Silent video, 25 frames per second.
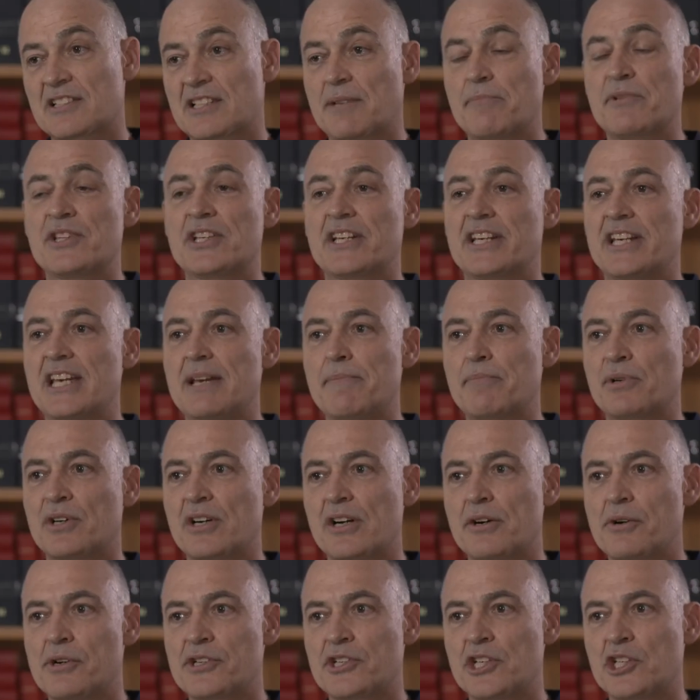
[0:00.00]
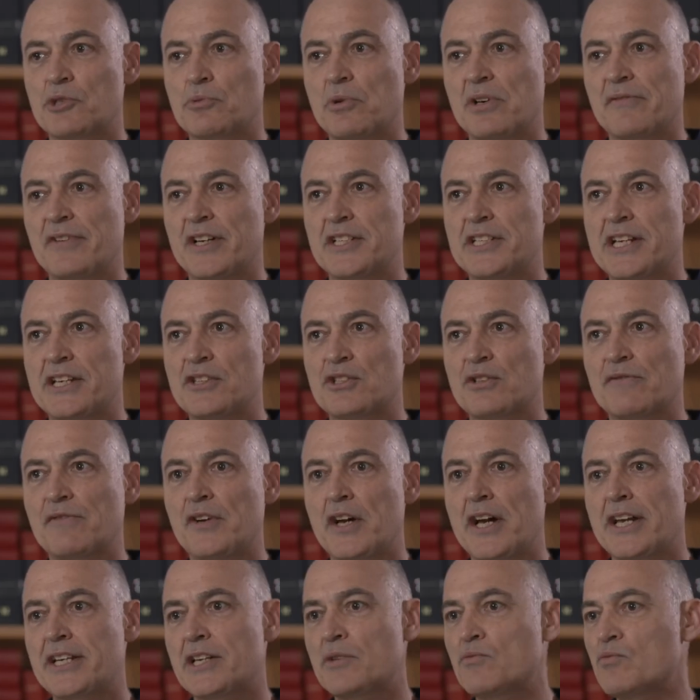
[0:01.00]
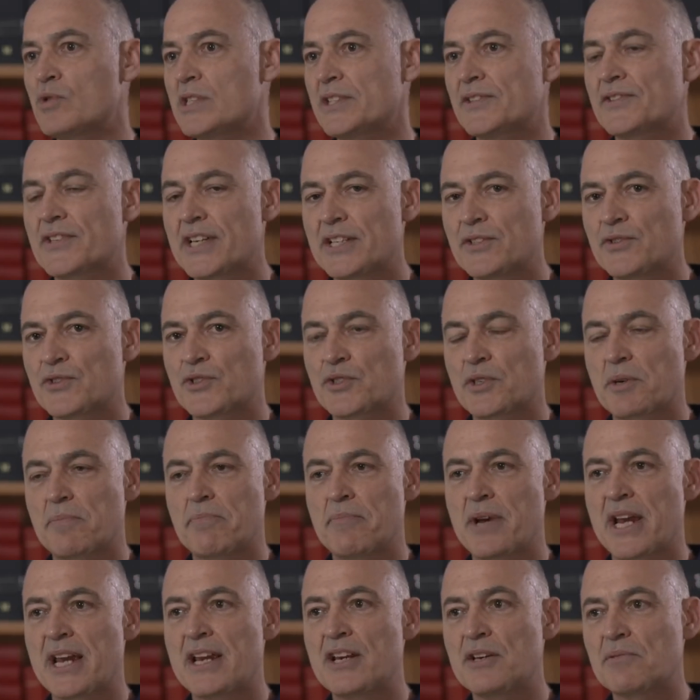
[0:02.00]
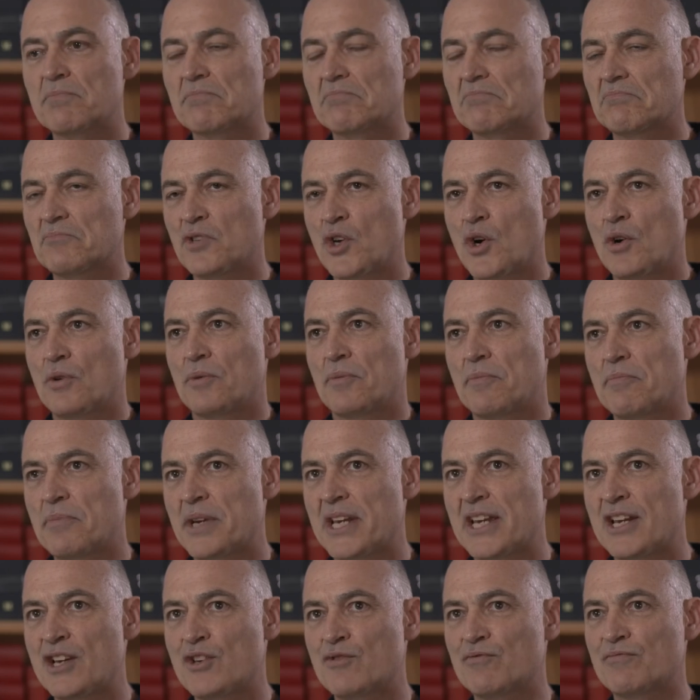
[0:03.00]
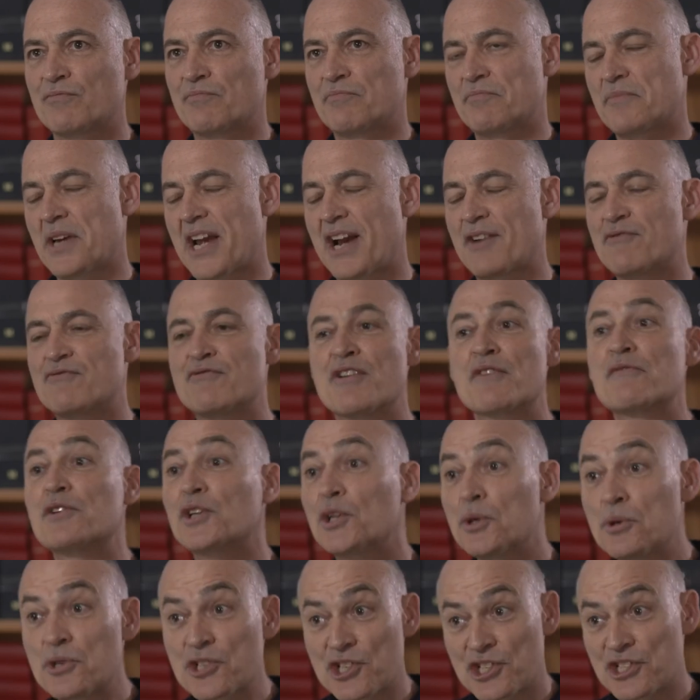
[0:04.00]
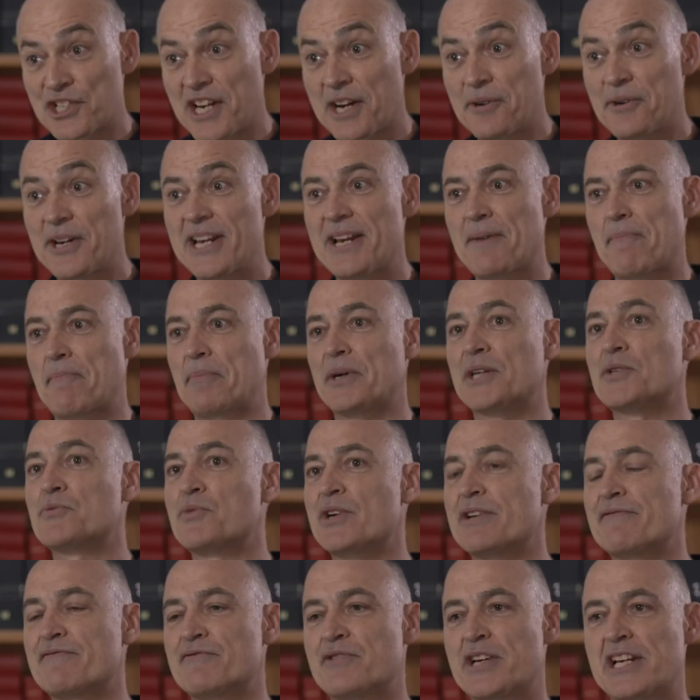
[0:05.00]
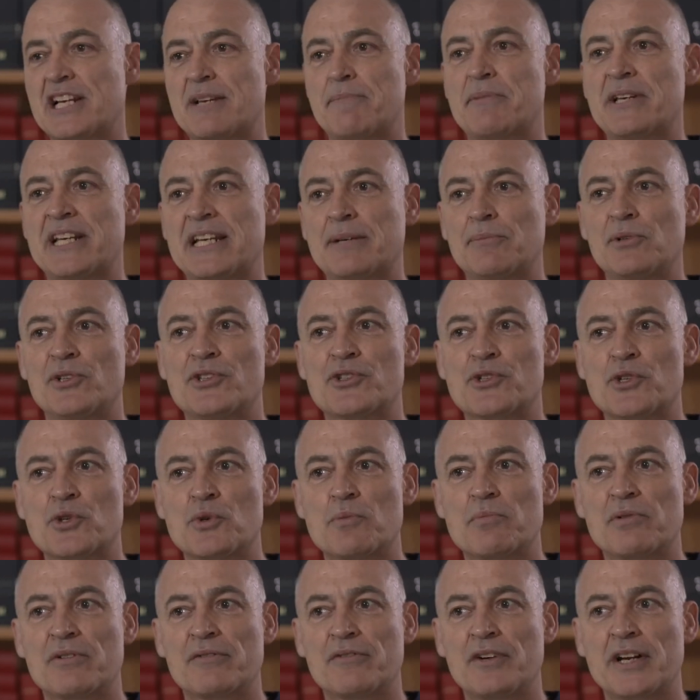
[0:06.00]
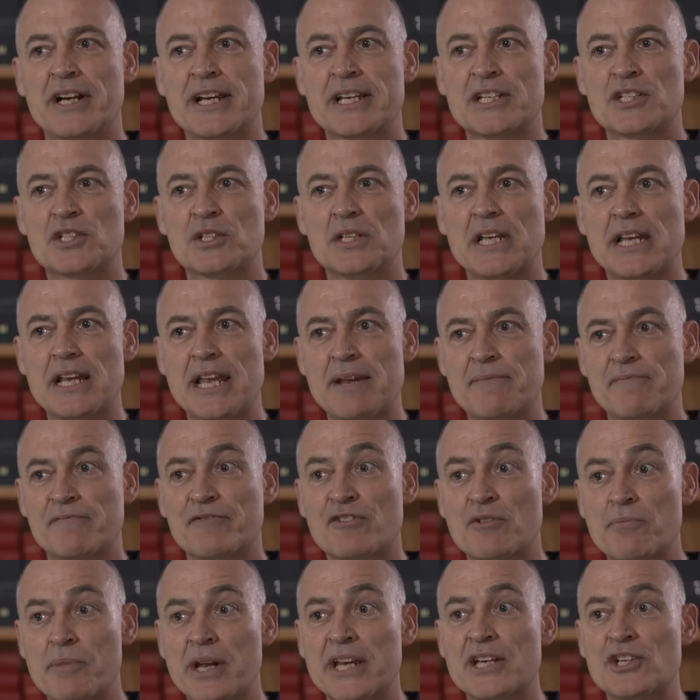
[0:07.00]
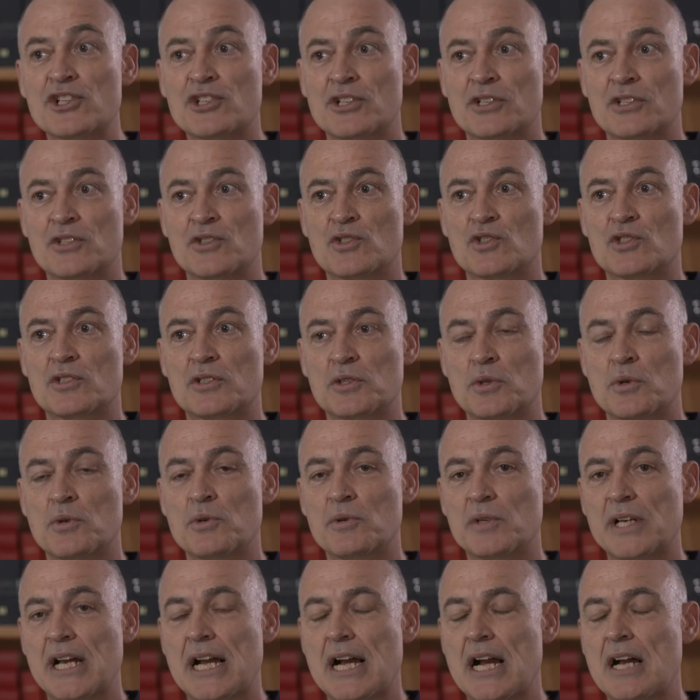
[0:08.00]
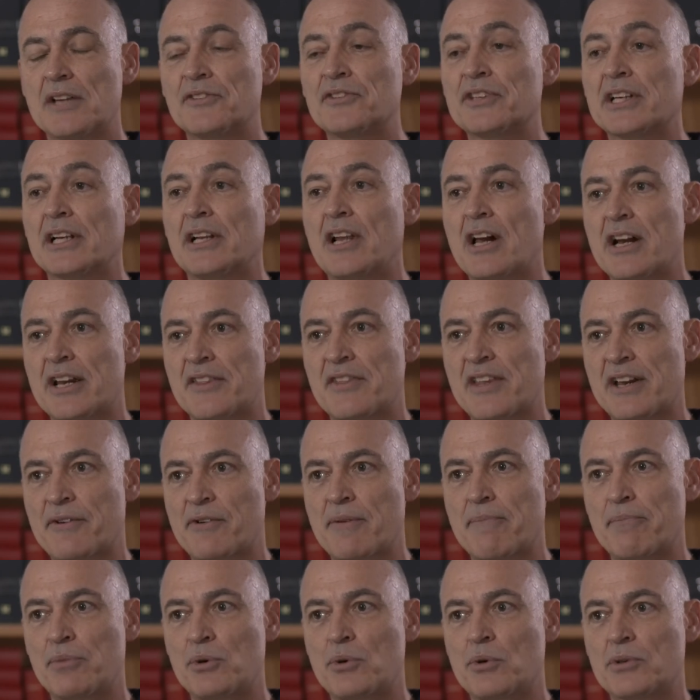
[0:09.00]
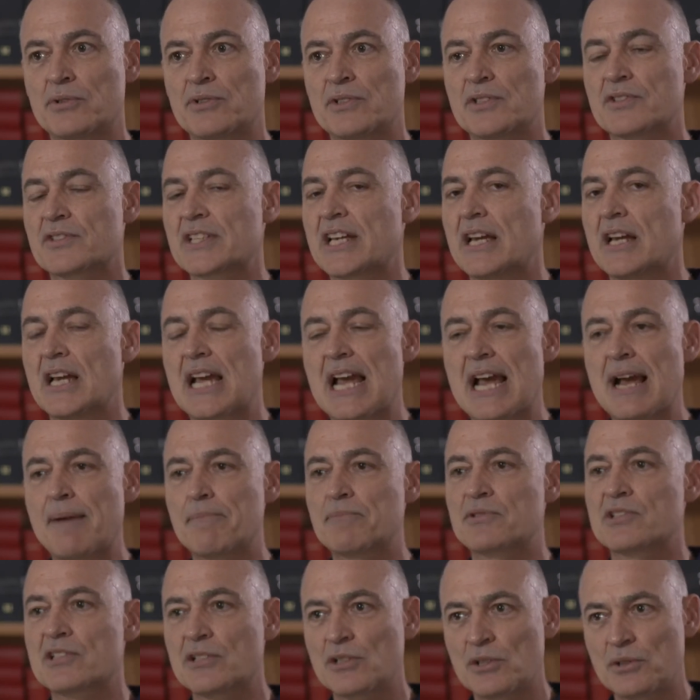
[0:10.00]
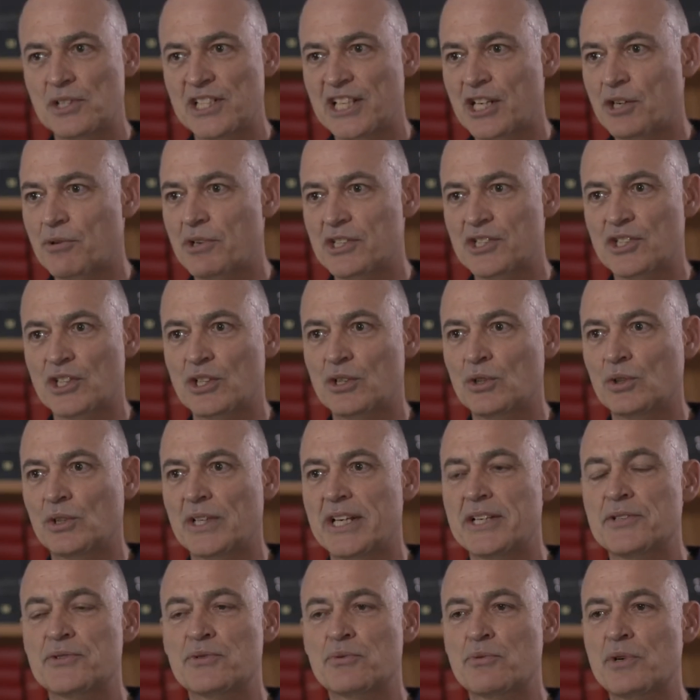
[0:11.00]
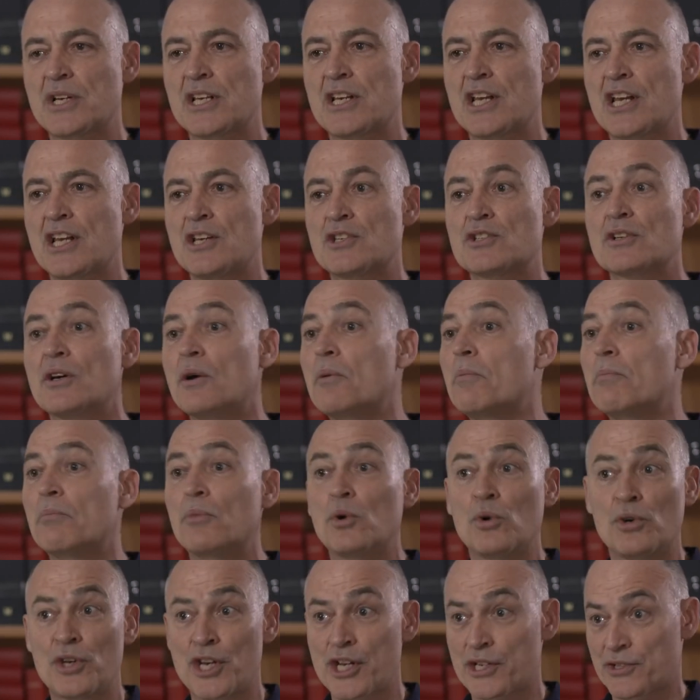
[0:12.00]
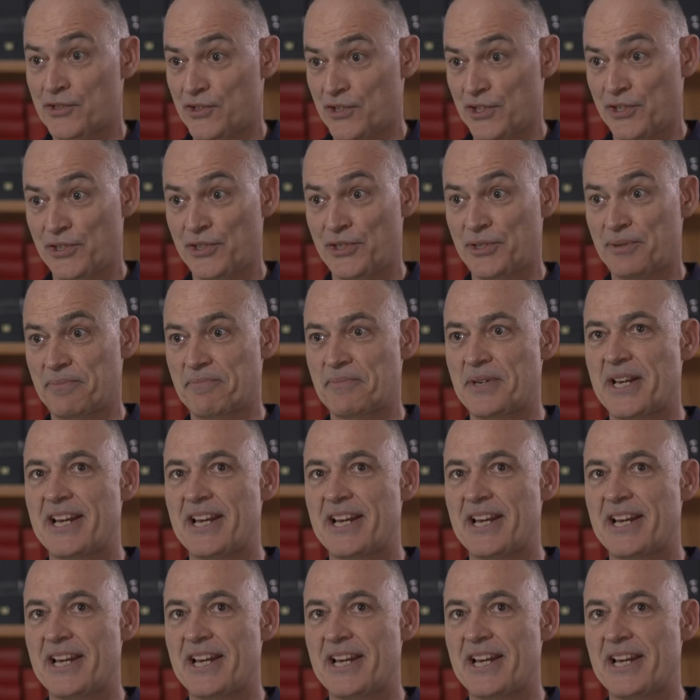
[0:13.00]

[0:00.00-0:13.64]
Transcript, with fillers: some of the key priorities we've identified, in one sense, may not be revolutionary, but we've really been able to provide information to underline their importance. Absolutely critical is we need more nurses.